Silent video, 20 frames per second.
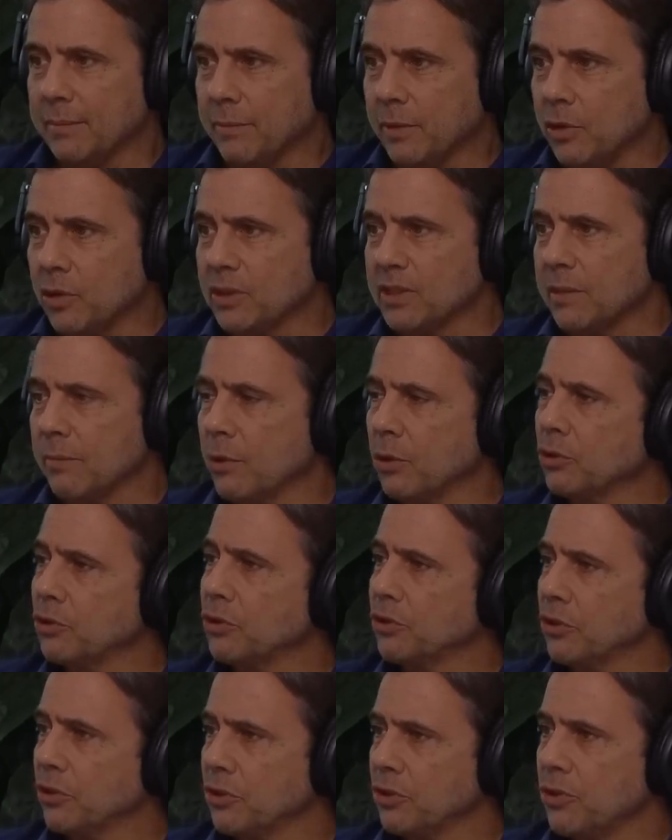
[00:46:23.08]
because the
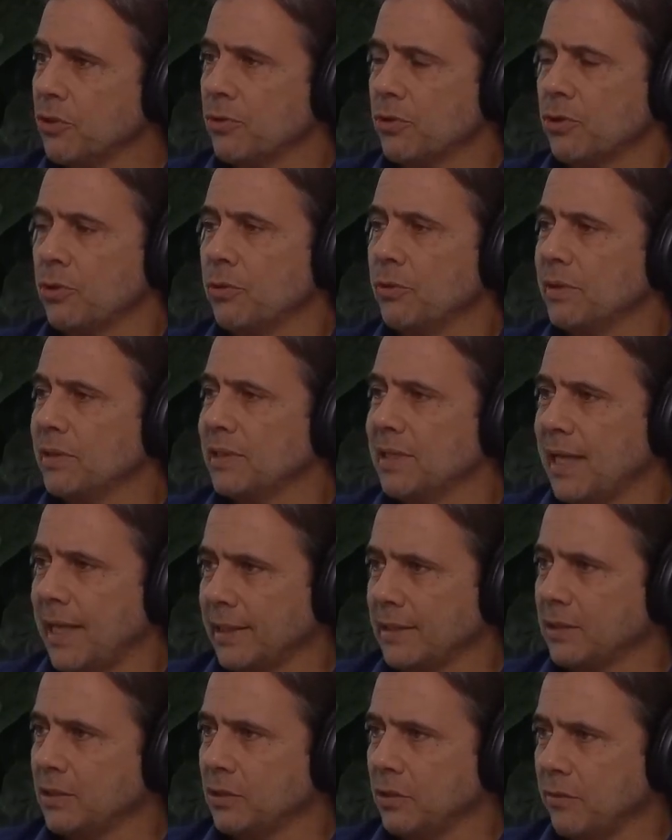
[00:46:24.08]
emotions are too
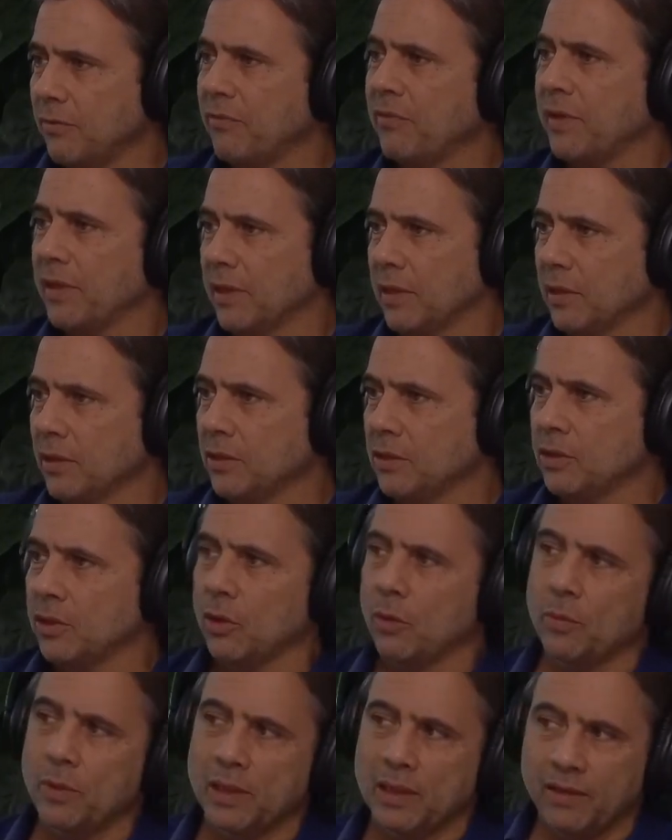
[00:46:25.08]
intense to feel.
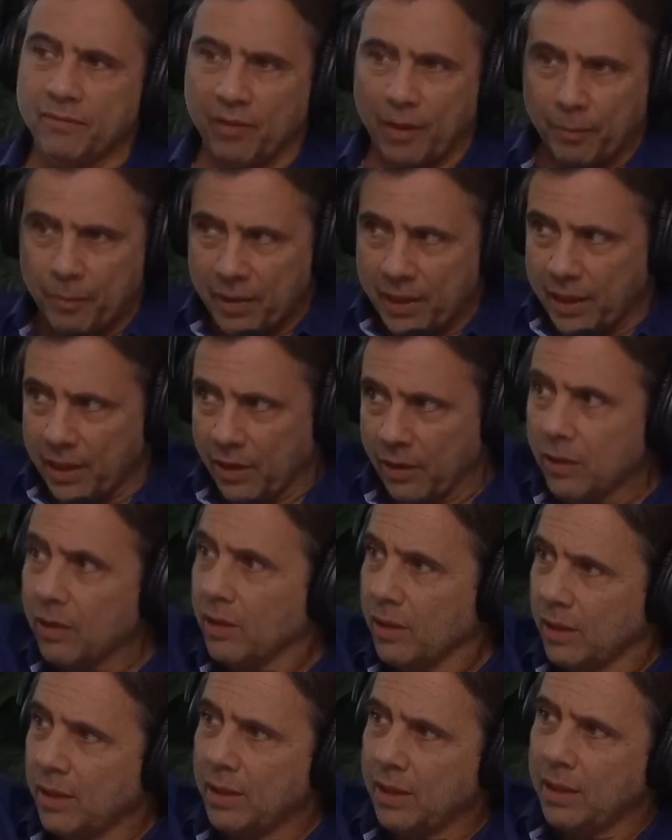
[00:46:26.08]
So we live up here
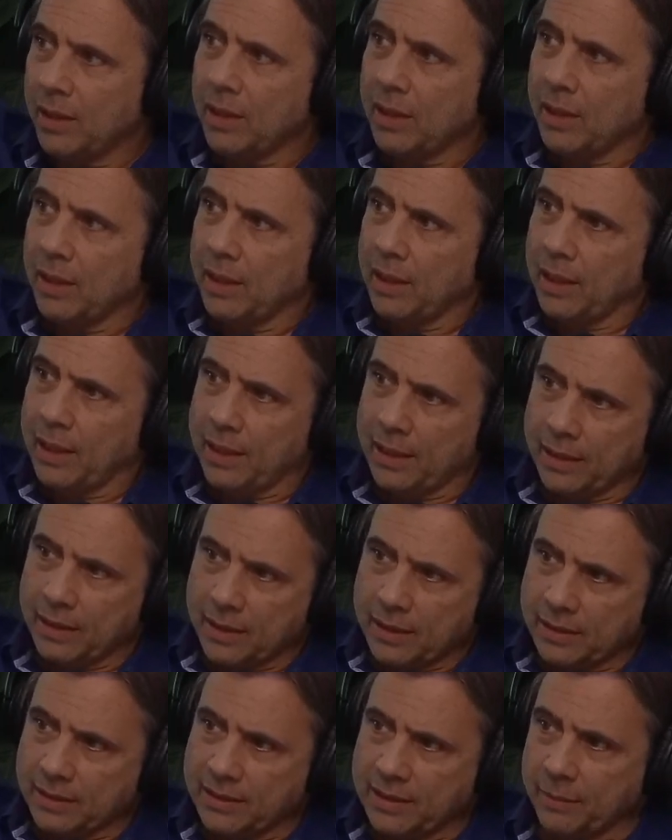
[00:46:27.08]
in
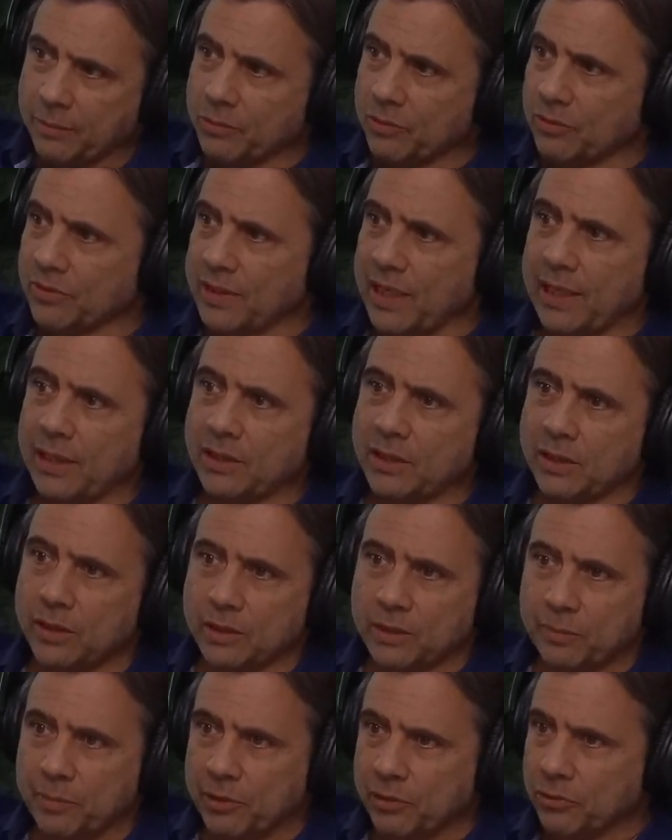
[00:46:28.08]

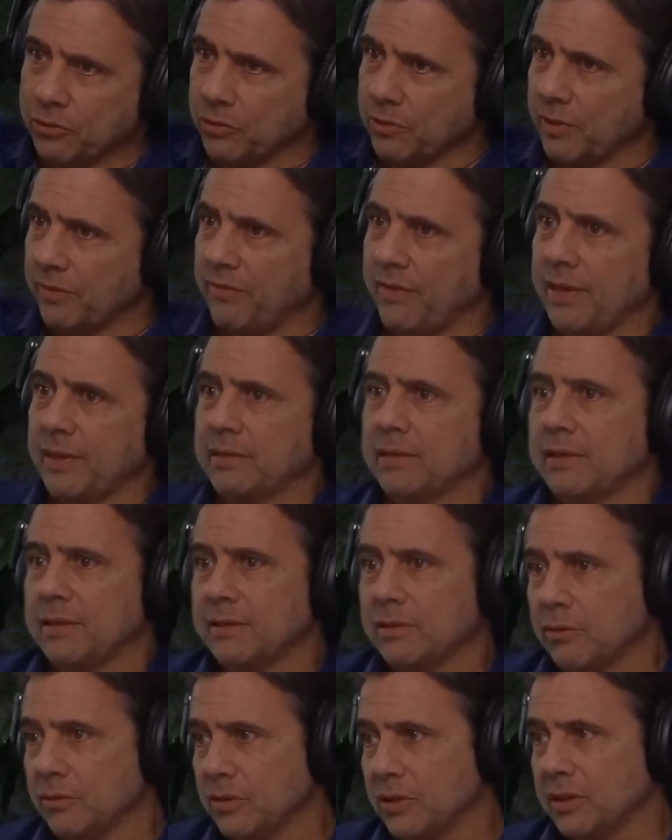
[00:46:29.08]
conceptualization, spiritual
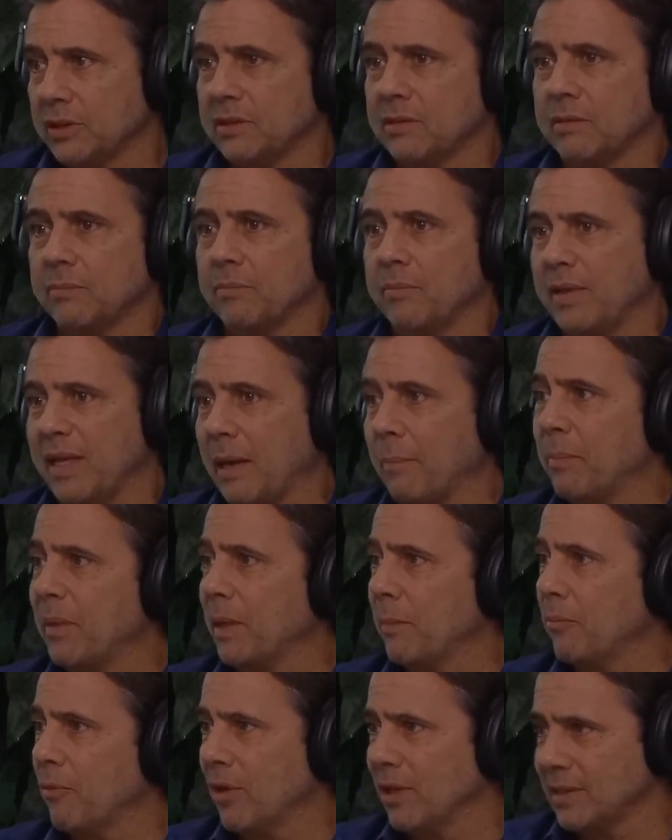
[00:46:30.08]
defenses, or just not
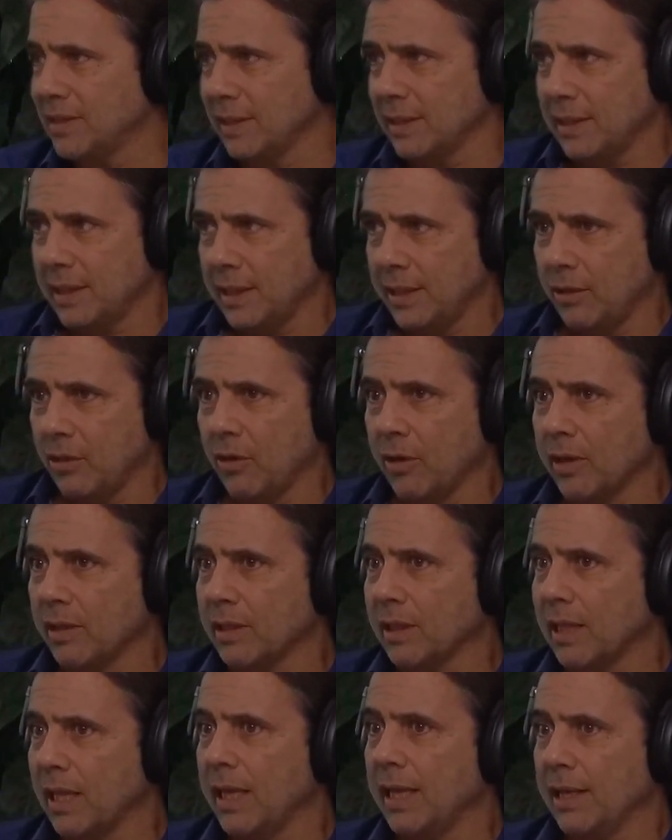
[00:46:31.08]
being present in our
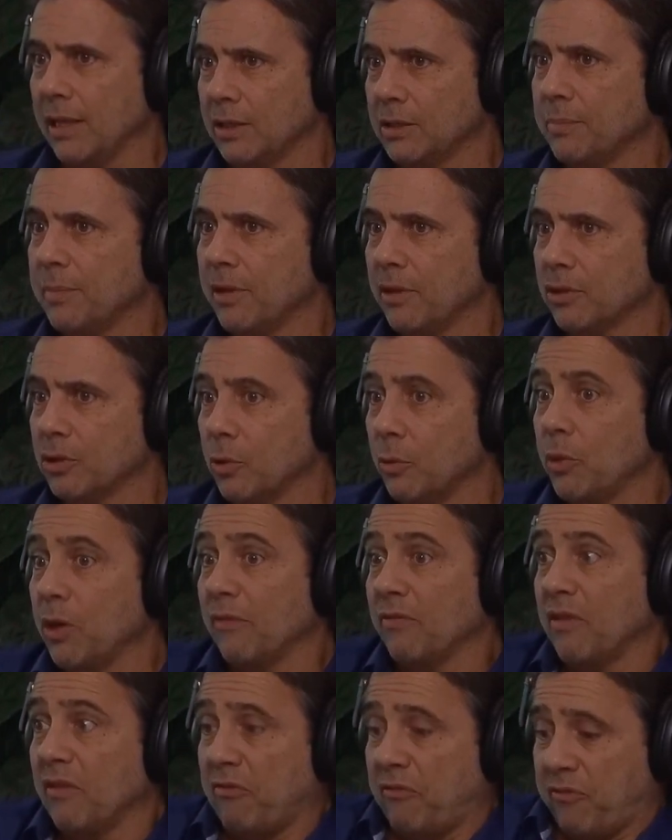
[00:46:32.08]
experience. So we
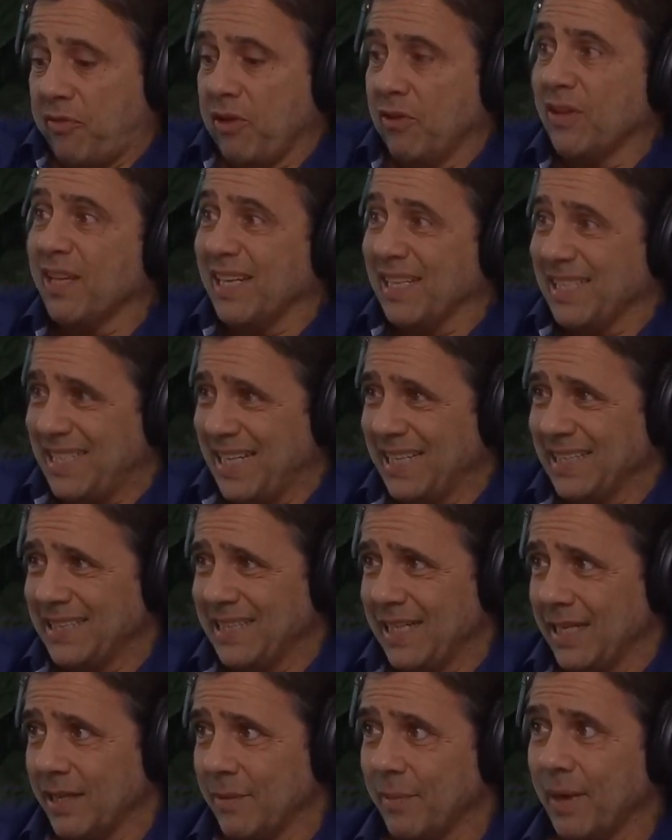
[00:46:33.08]
don't have to feel the
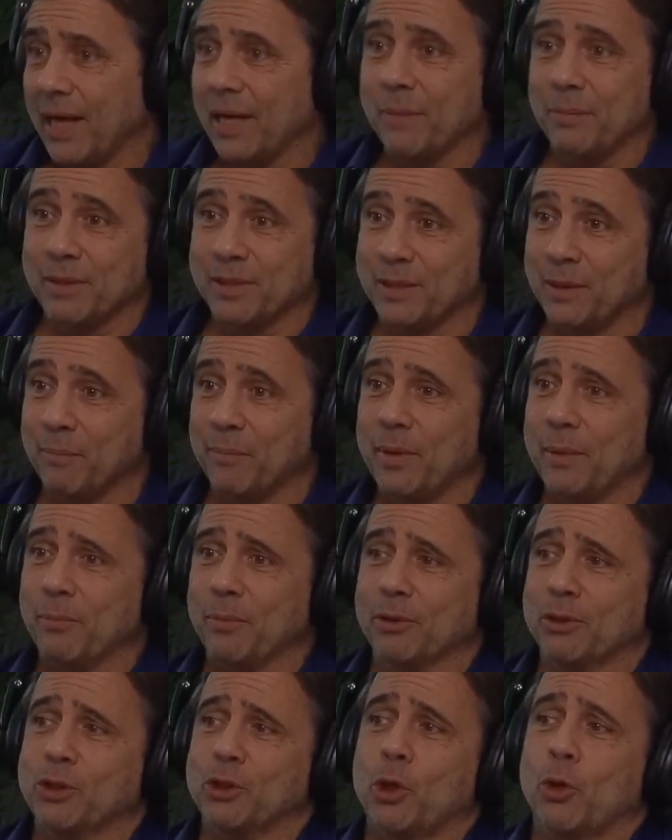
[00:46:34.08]
intensity in the body. But some
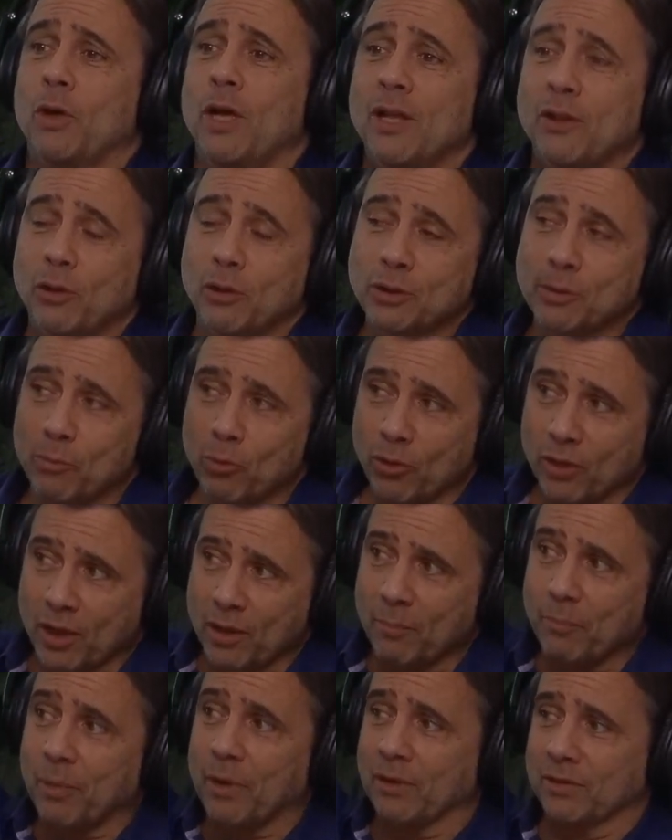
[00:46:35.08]
people those are more
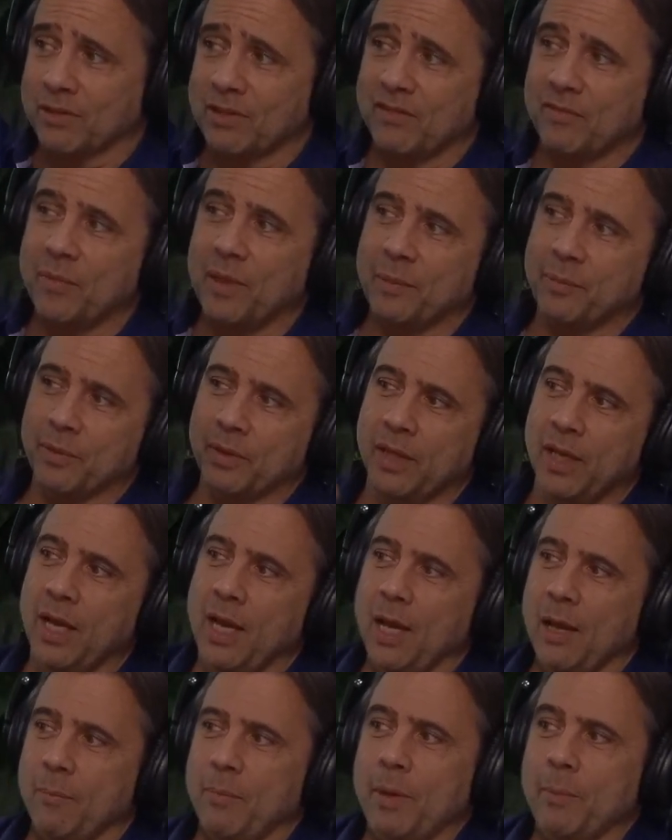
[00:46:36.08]
compulsive people.
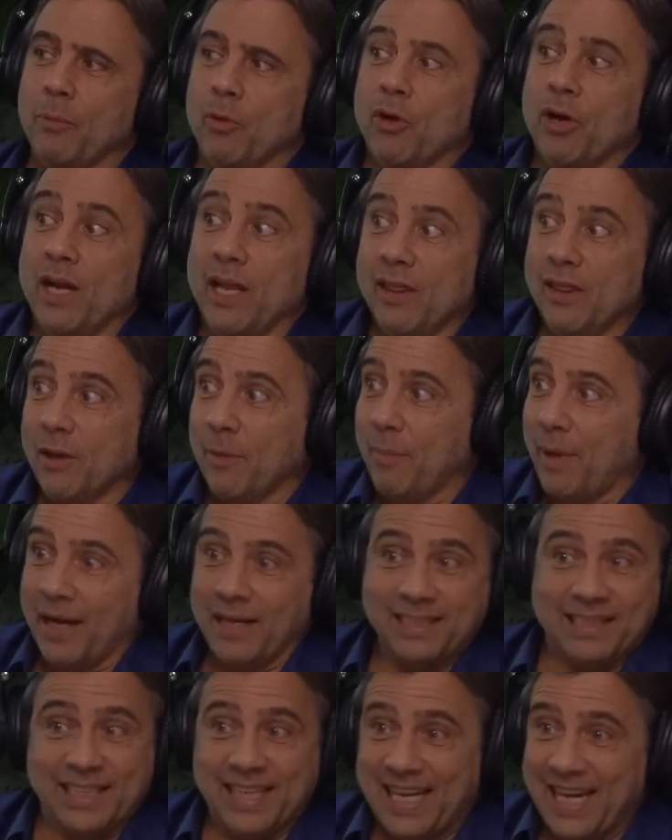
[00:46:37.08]
People are in their
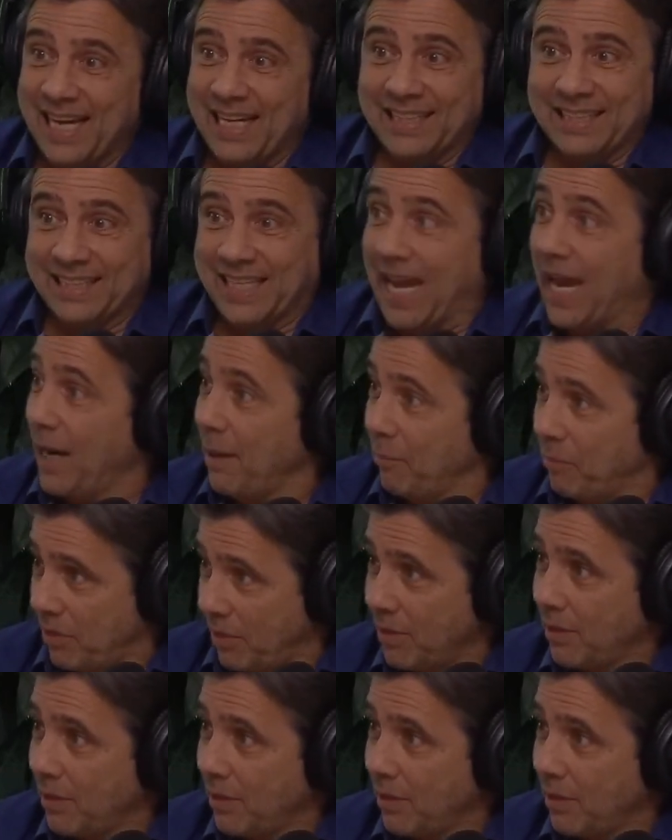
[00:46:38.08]
bodies and can't escape,